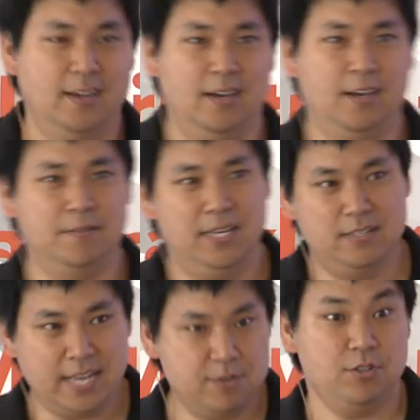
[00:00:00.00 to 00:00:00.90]
um,
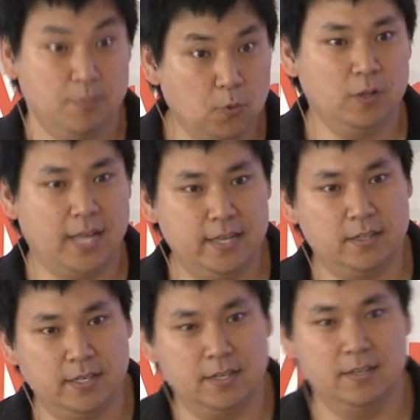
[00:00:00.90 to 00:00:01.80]
he's actually more
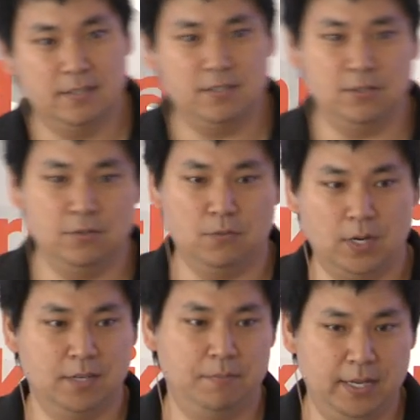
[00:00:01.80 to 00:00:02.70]
likely to
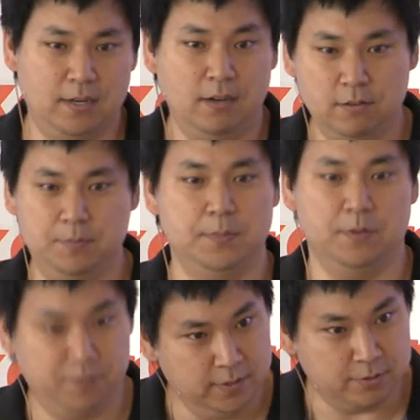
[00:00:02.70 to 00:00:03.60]
want to make other
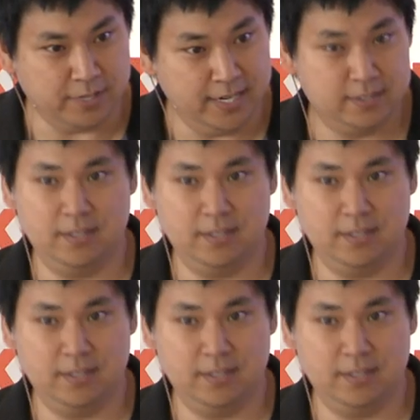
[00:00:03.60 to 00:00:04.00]
people feel great.